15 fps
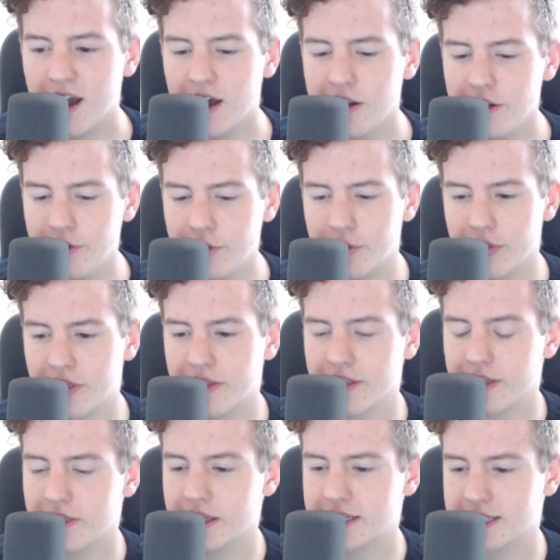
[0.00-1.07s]
Another thing
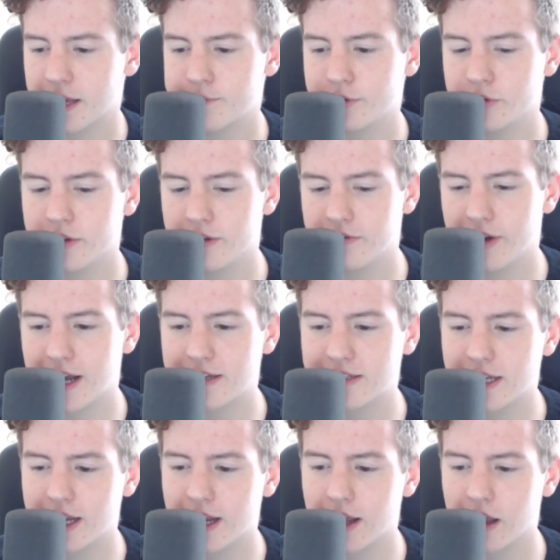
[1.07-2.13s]
I think is absolutely
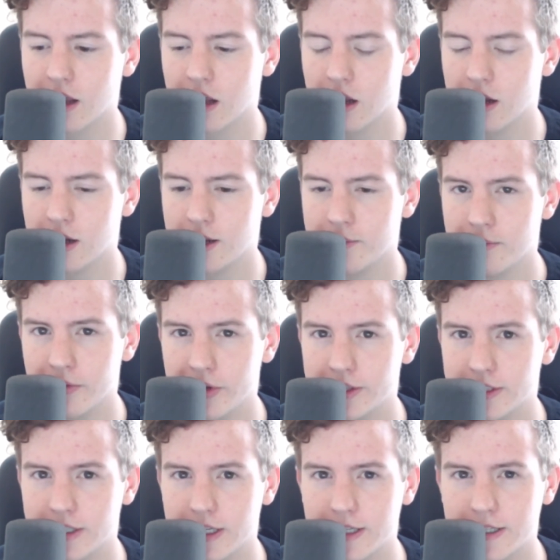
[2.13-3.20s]
fascinating
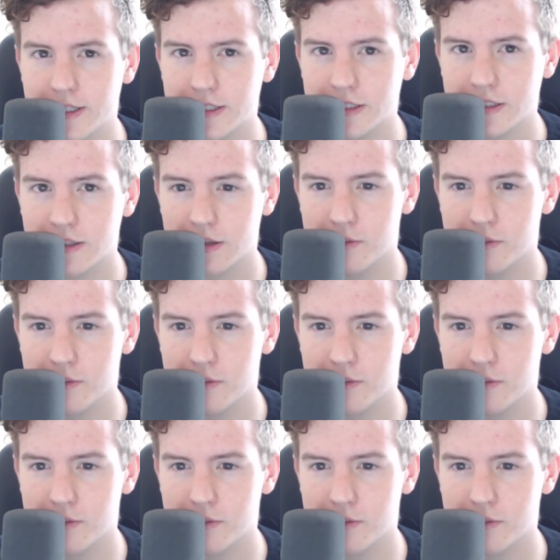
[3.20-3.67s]
is the